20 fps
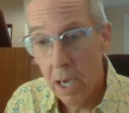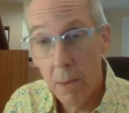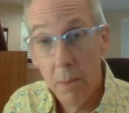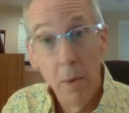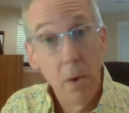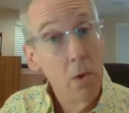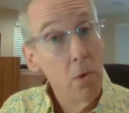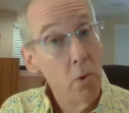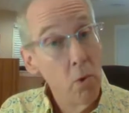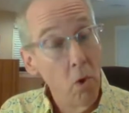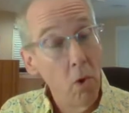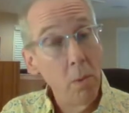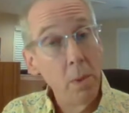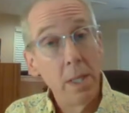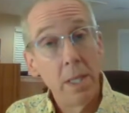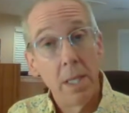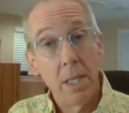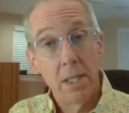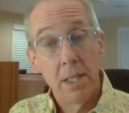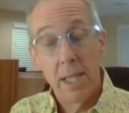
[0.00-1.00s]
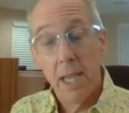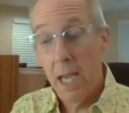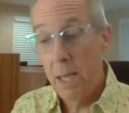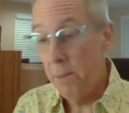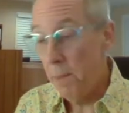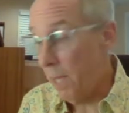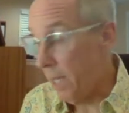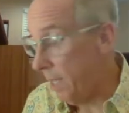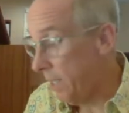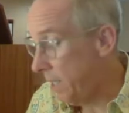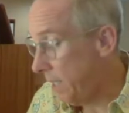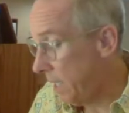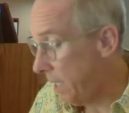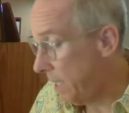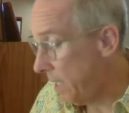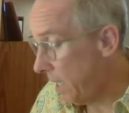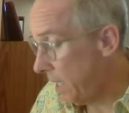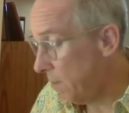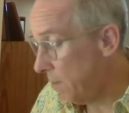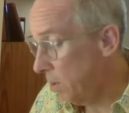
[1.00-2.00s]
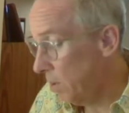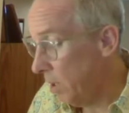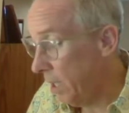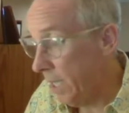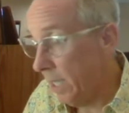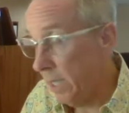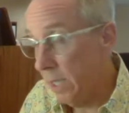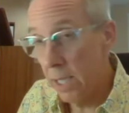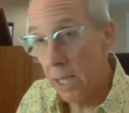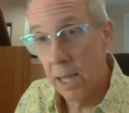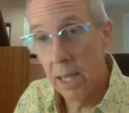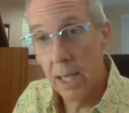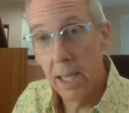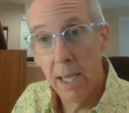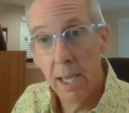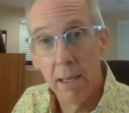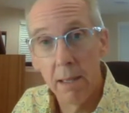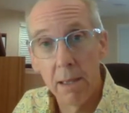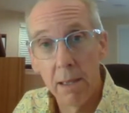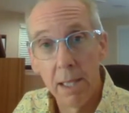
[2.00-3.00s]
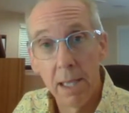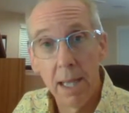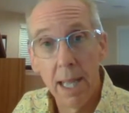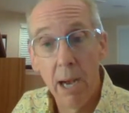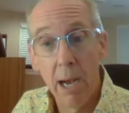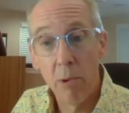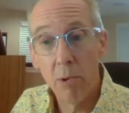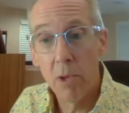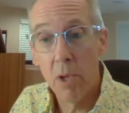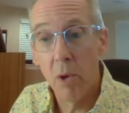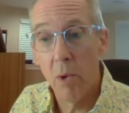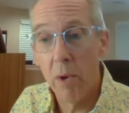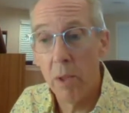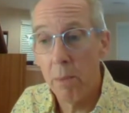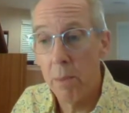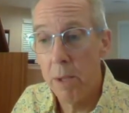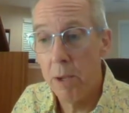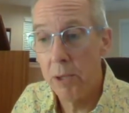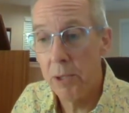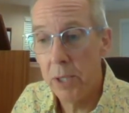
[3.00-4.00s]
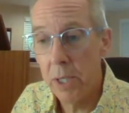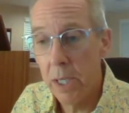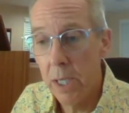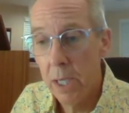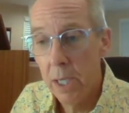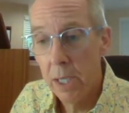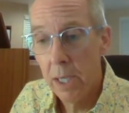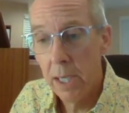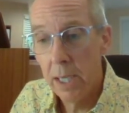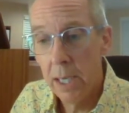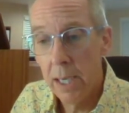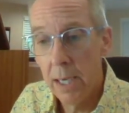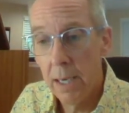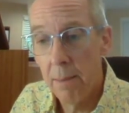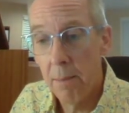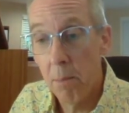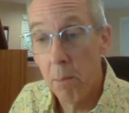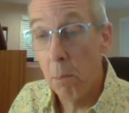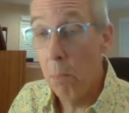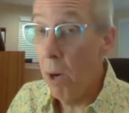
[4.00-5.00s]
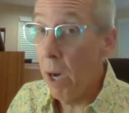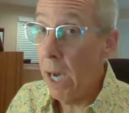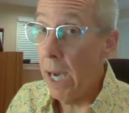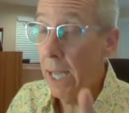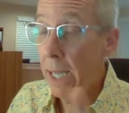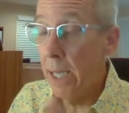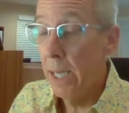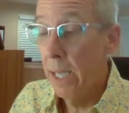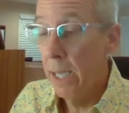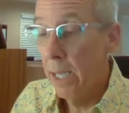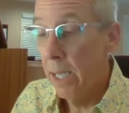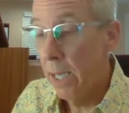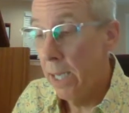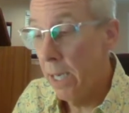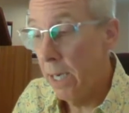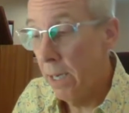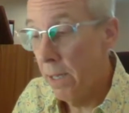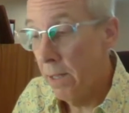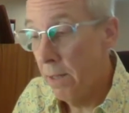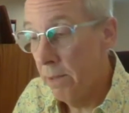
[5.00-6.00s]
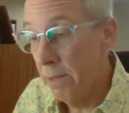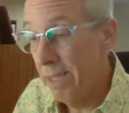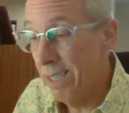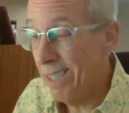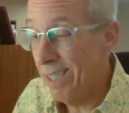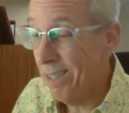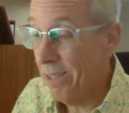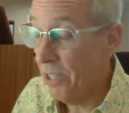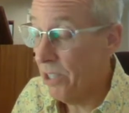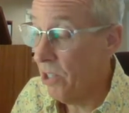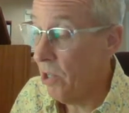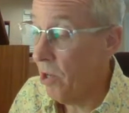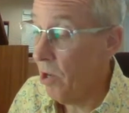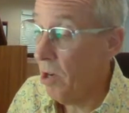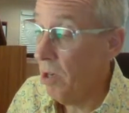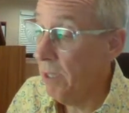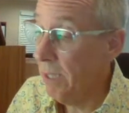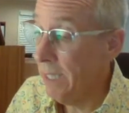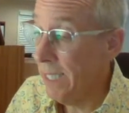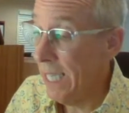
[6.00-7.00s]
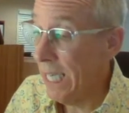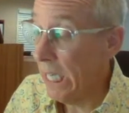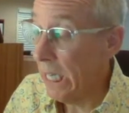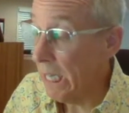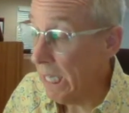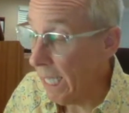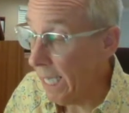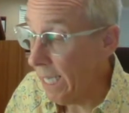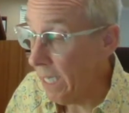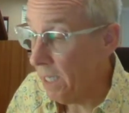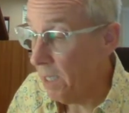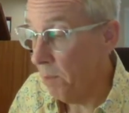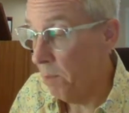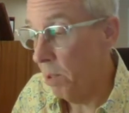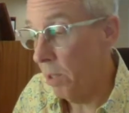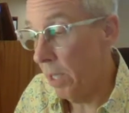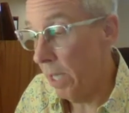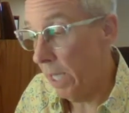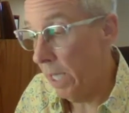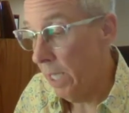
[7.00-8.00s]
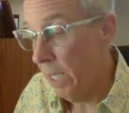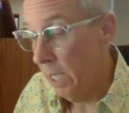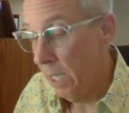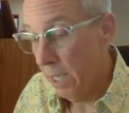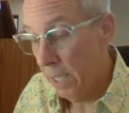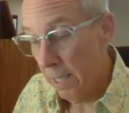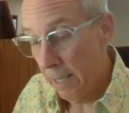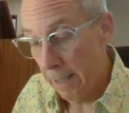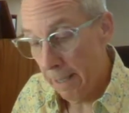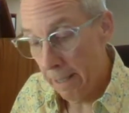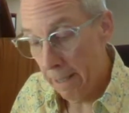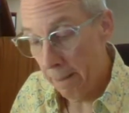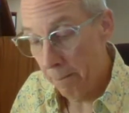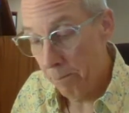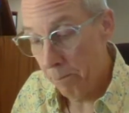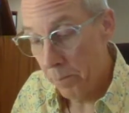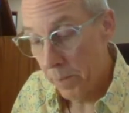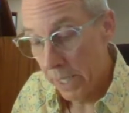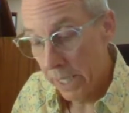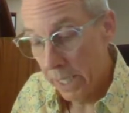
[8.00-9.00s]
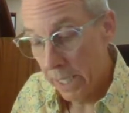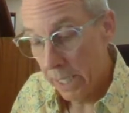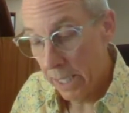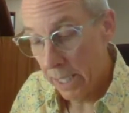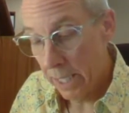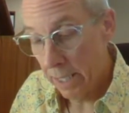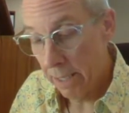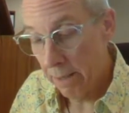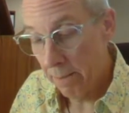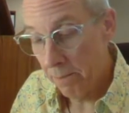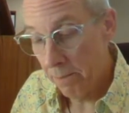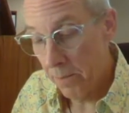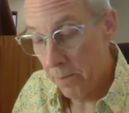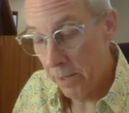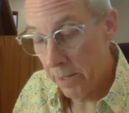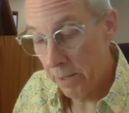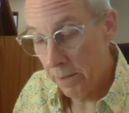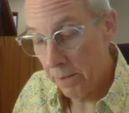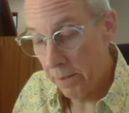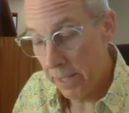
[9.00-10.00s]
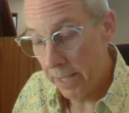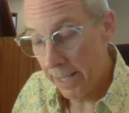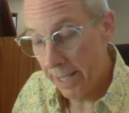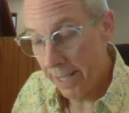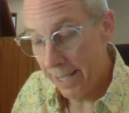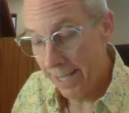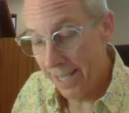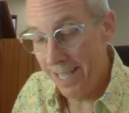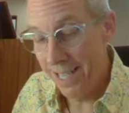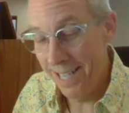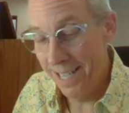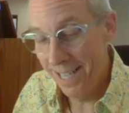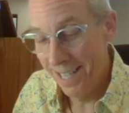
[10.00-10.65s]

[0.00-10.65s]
Um, normally this time I'd, uh, I'd play a little uh, little outgoing music, um, but uh, the the song that I like to play, um, um the the, uh,